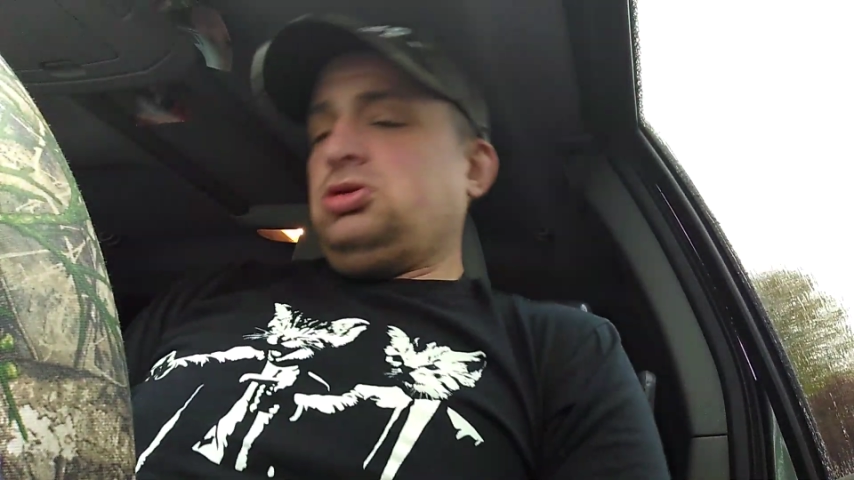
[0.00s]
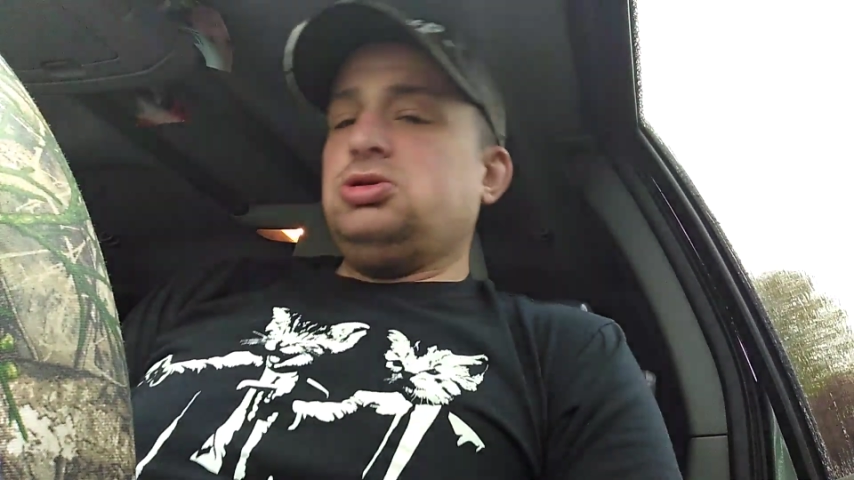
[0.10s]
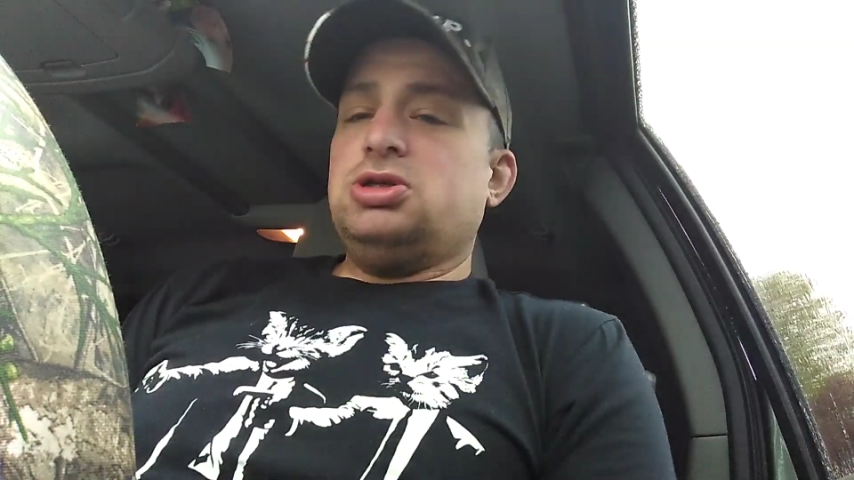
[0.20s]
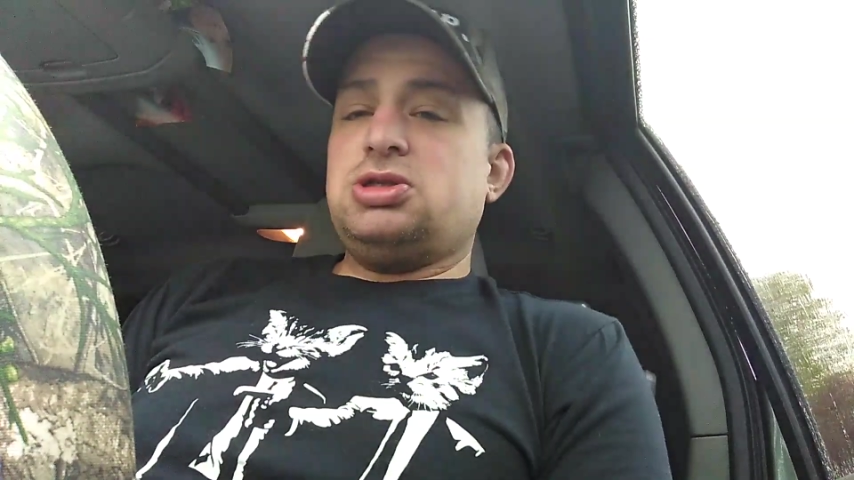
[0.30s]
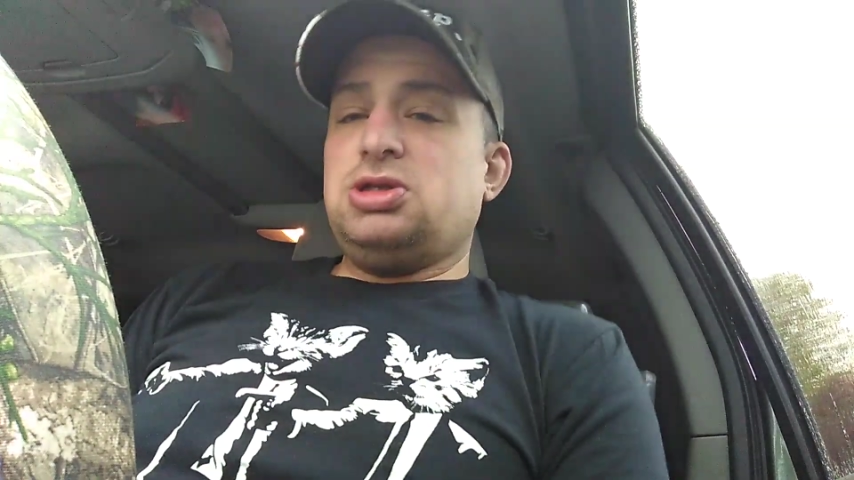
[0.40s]

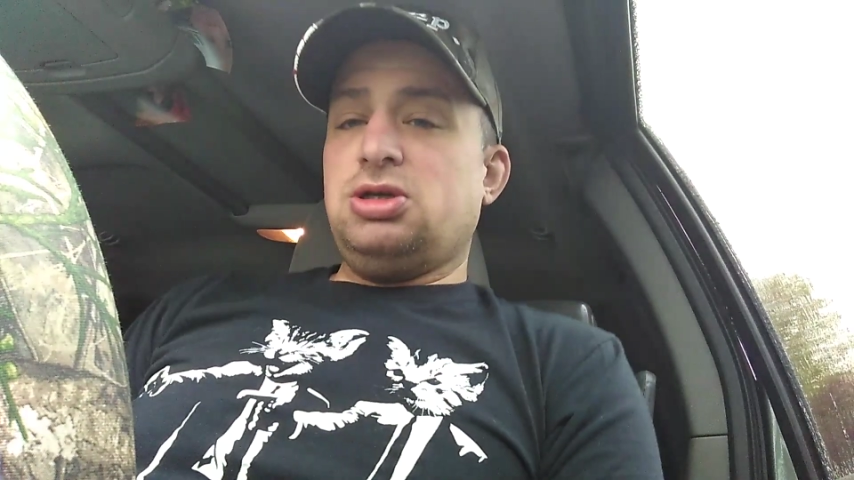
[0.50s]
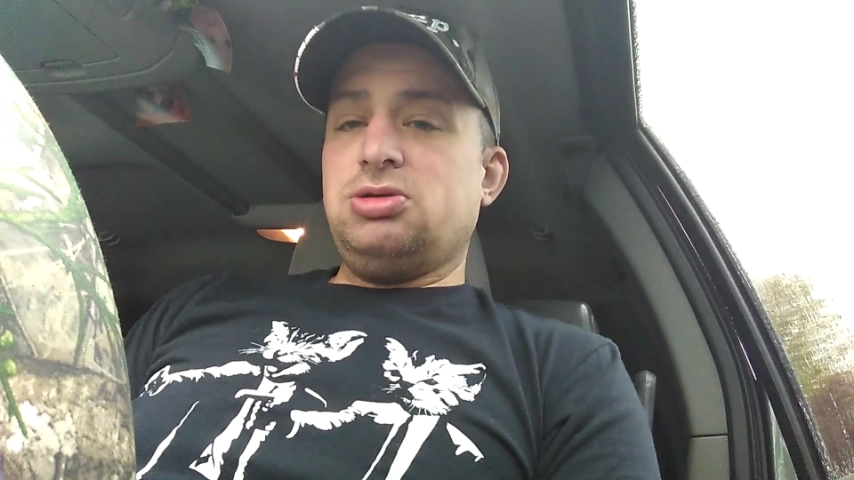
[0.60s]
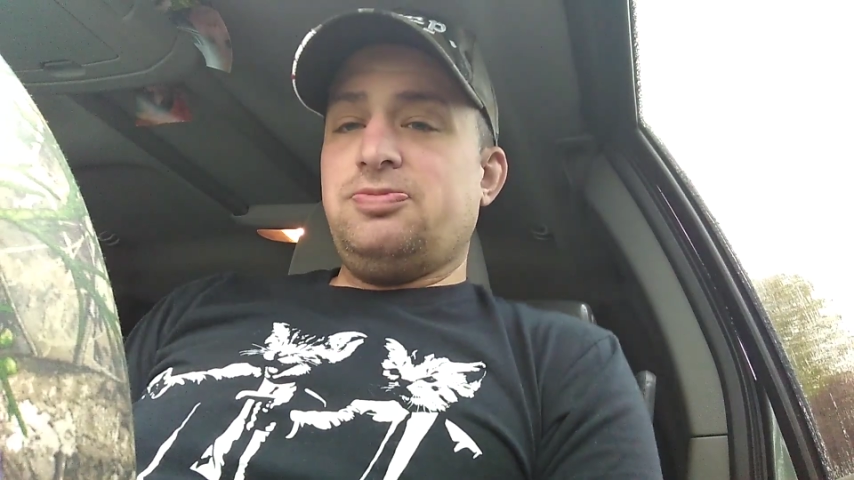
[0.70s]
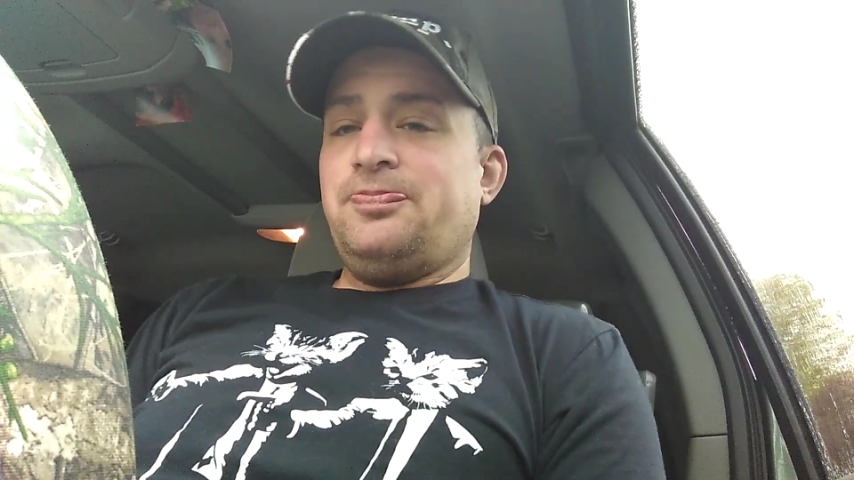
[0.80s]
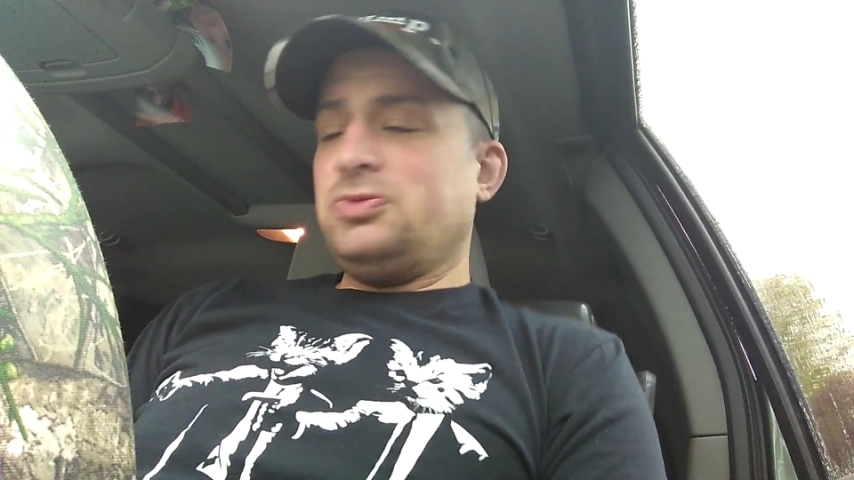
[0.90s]
Just a
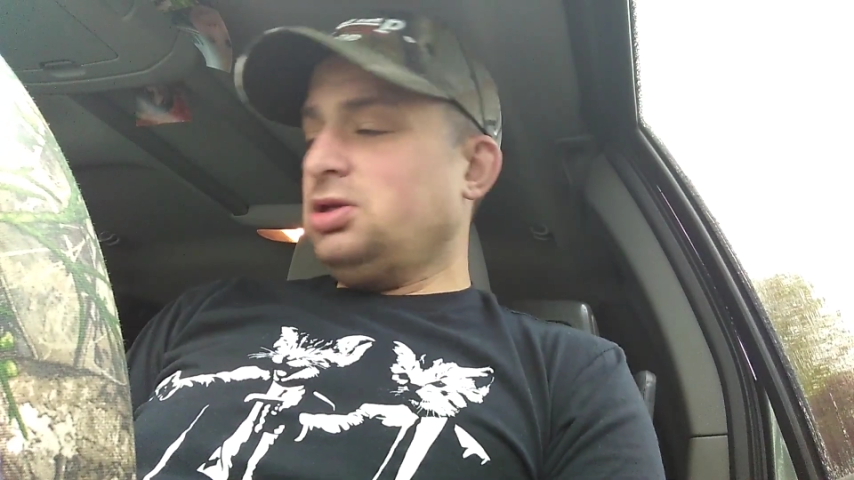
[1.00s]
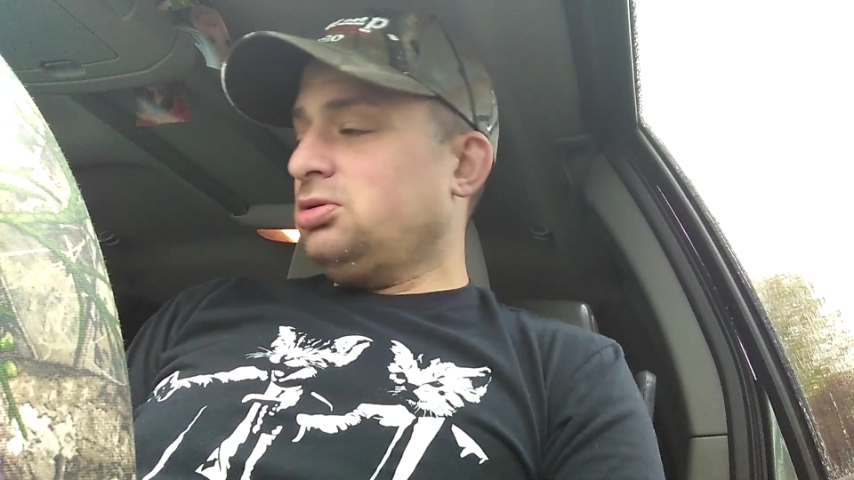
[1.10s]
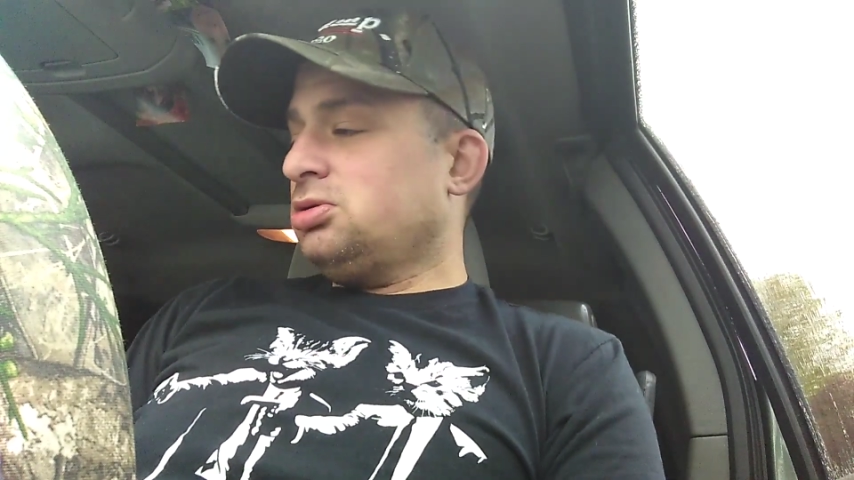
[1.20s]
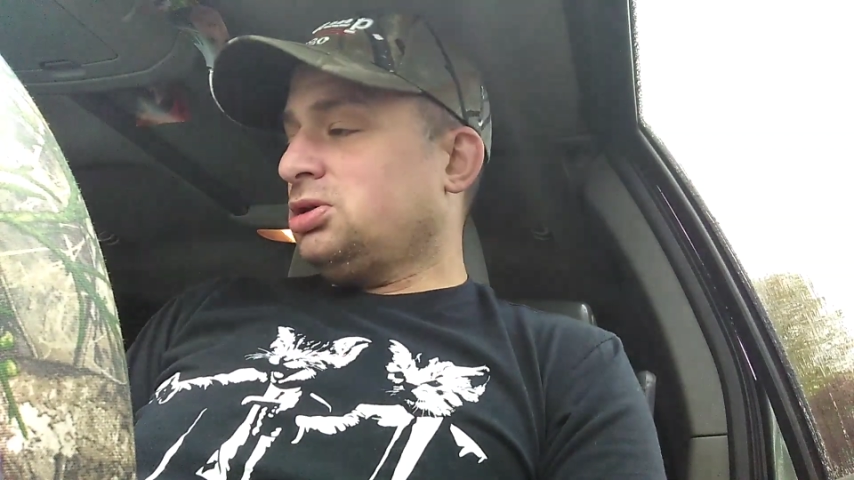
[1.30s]
little,